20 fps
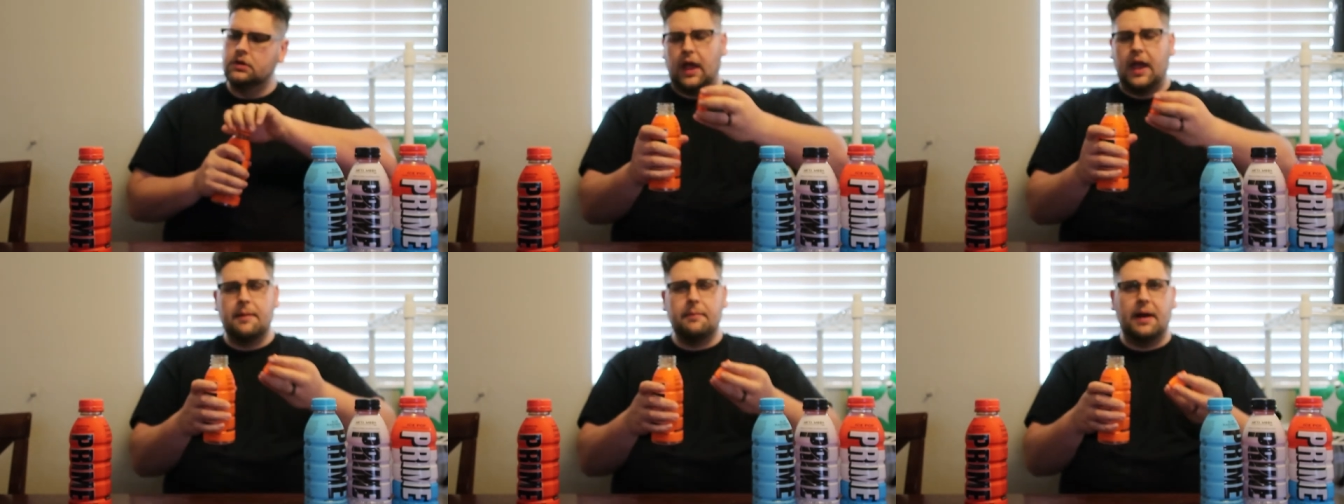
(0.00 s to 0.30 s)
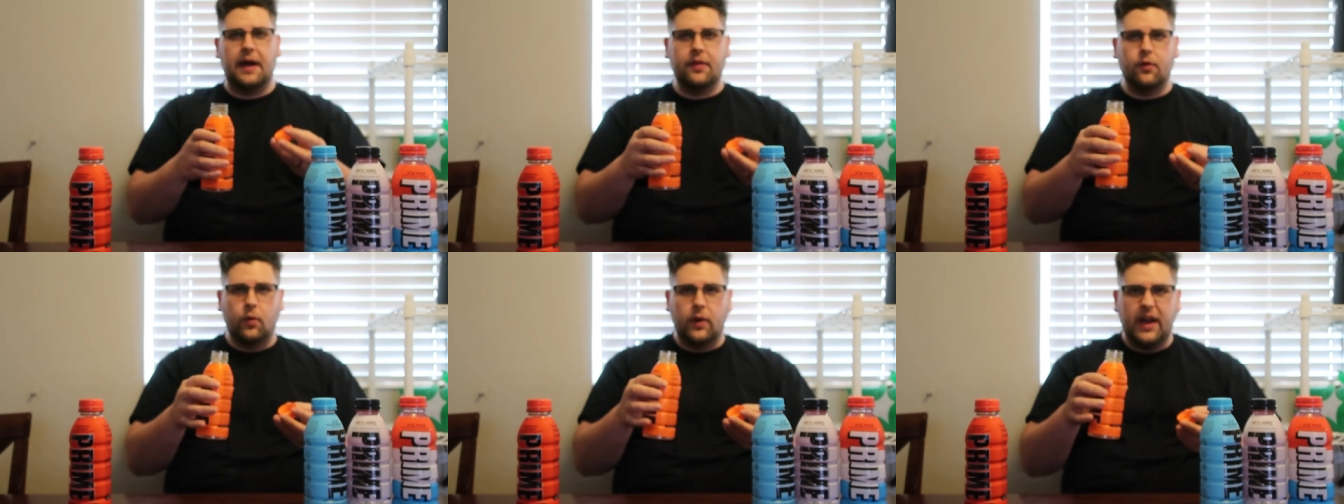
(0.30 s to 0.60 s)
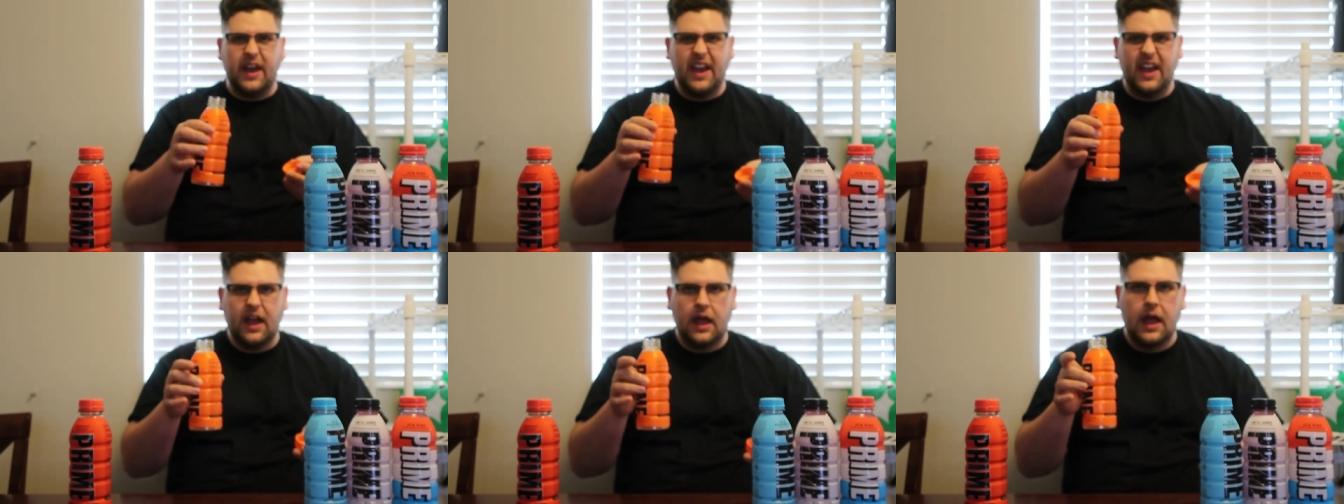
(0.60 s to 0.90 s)
And by the
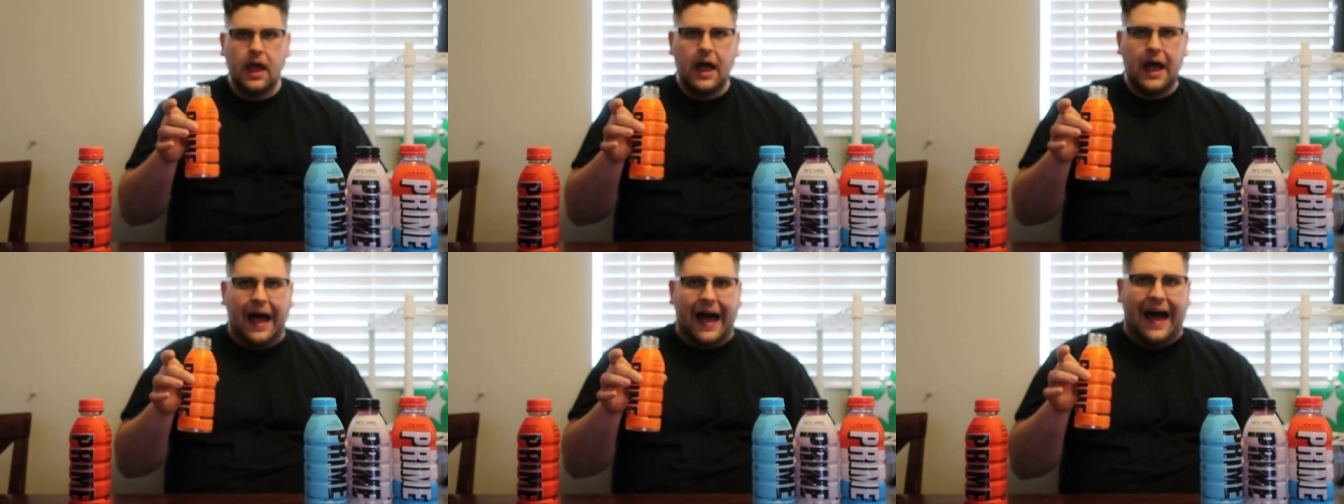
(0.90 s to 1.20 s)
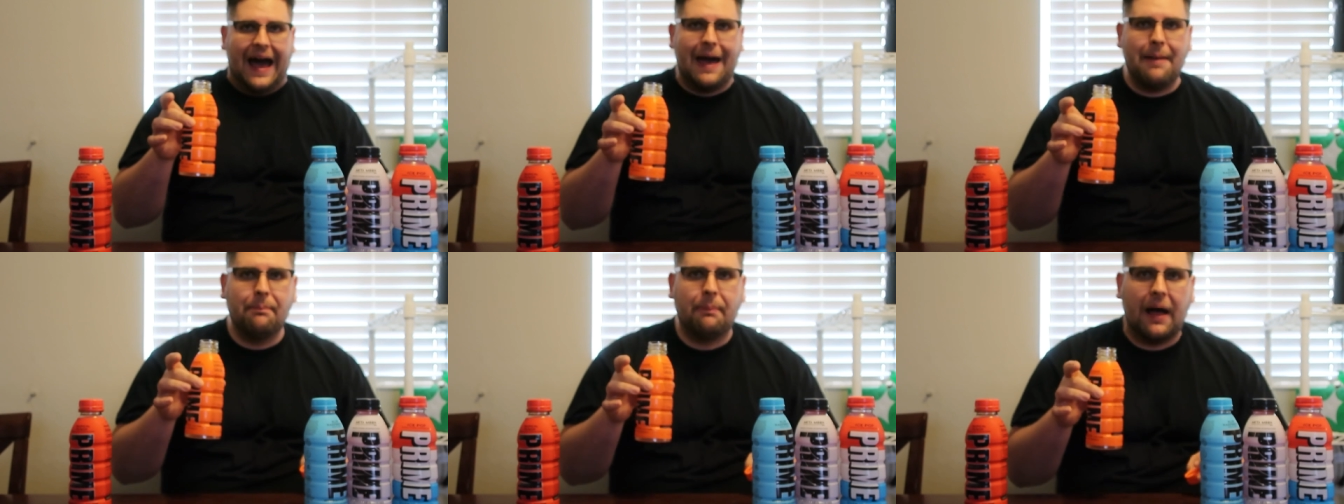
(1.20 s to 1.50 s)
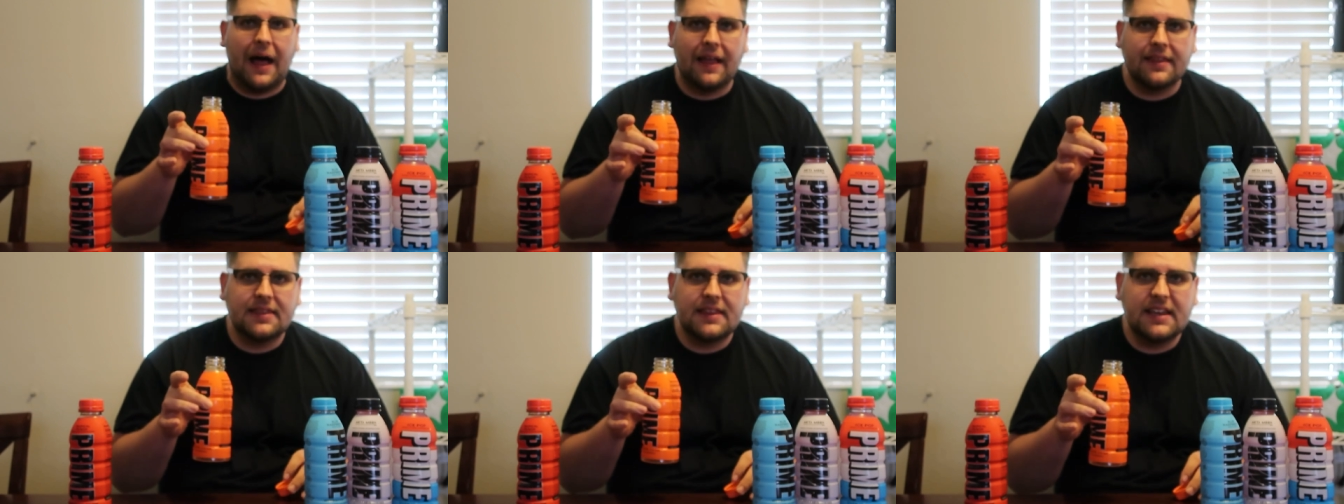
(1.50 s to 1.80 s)
way, I
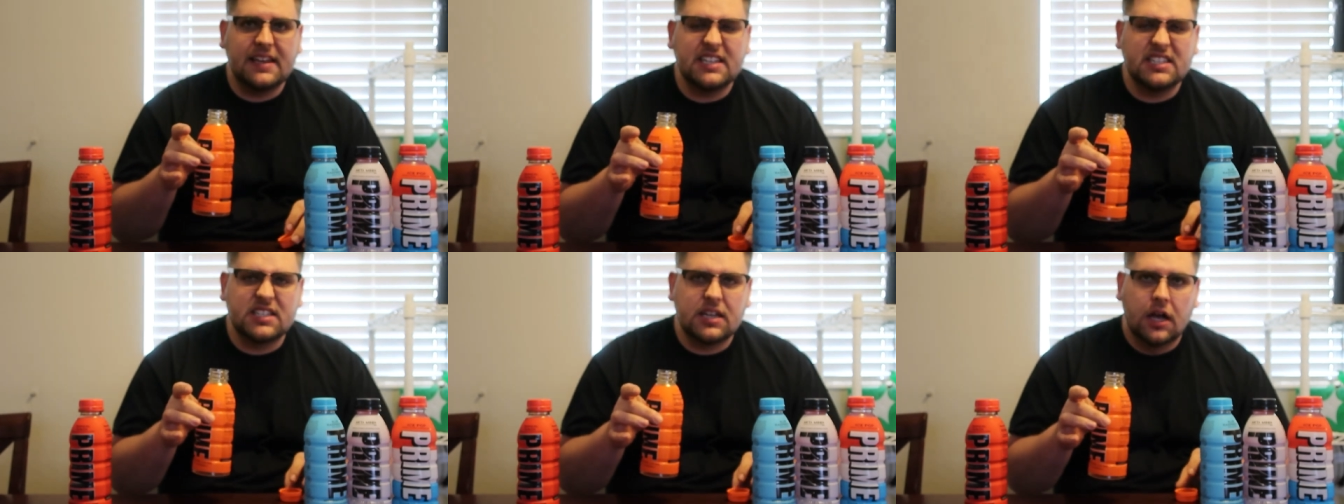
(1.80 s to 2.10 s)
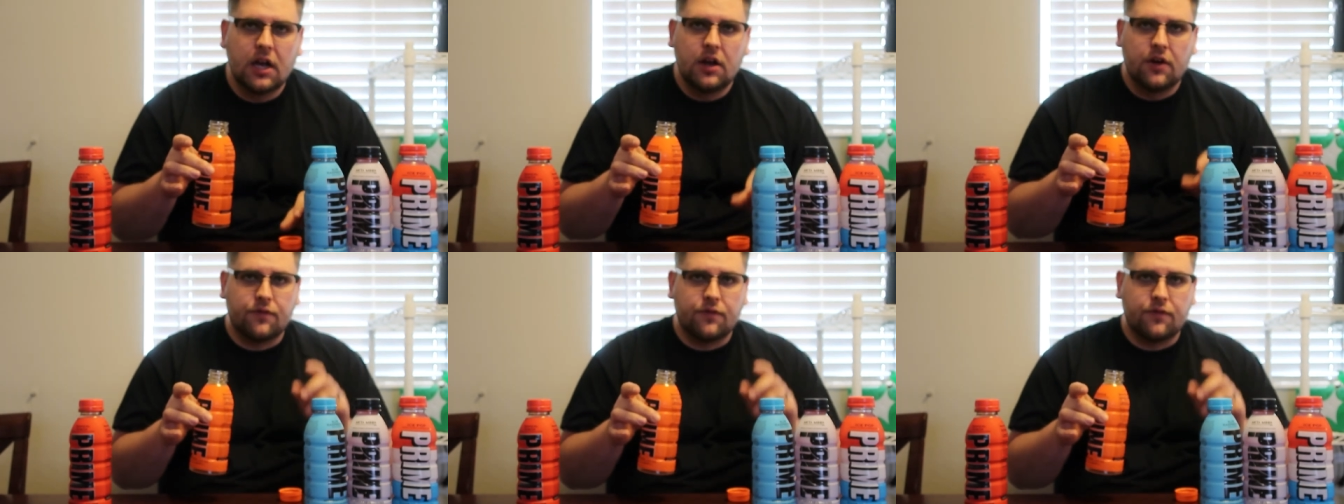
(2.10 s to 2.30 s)
bought these